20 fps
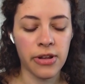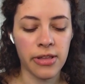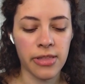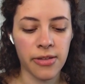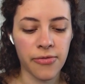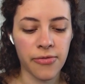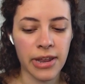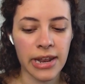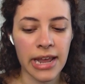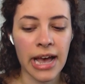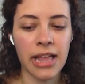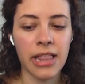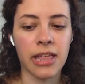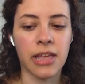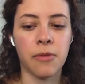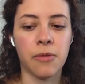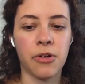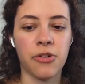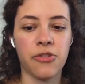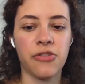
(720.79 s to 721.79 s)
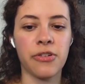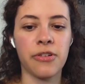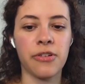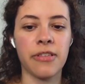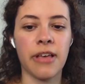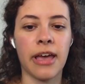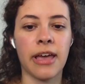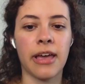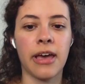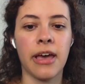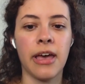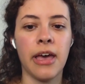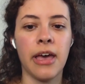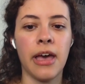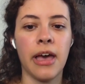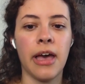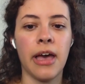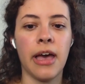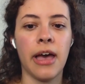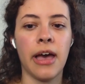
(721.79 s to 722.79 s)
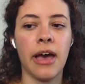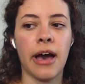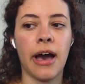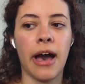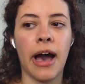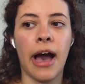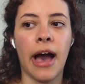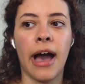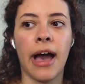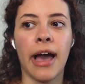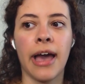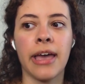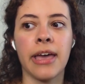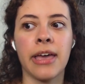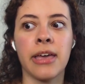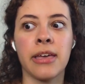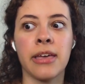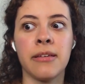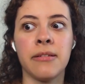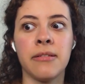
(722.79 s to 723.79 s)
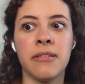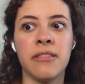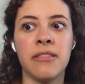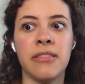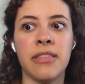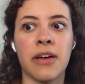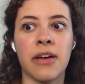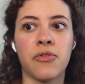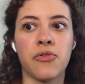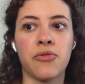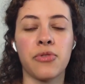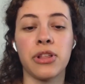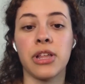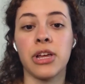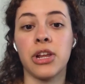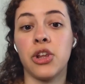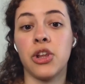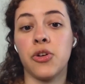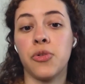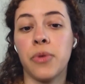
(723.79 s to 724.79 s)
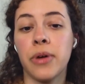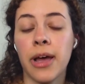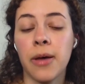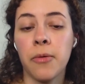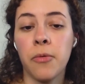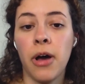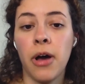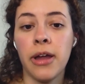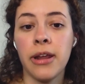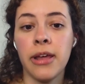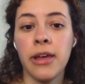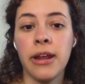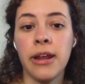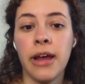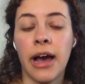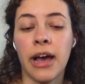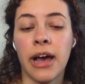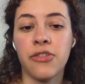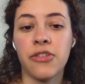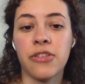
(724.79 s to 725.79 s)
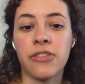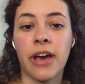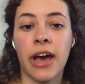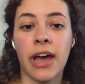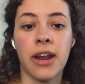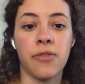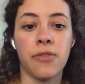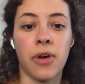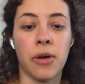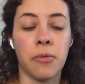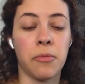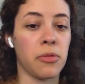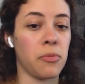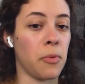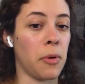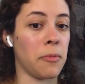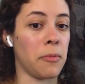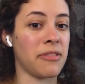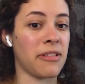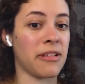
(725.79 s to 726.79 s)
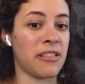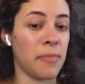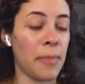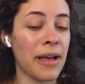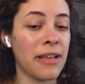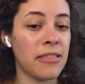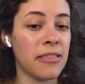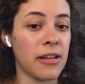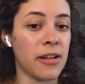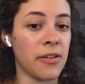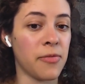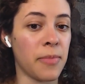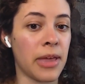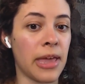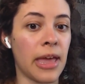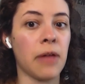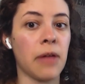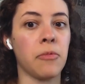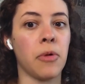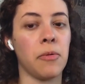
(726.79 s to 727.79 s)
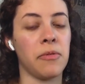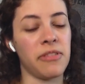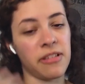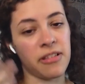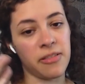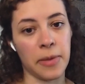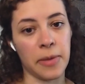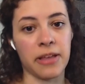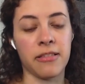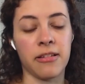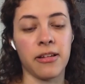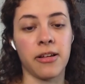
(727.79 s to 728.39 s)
in the finale, where she was like, I never really knew what I wanted. I just kind of went with what was expected of me. And what was expected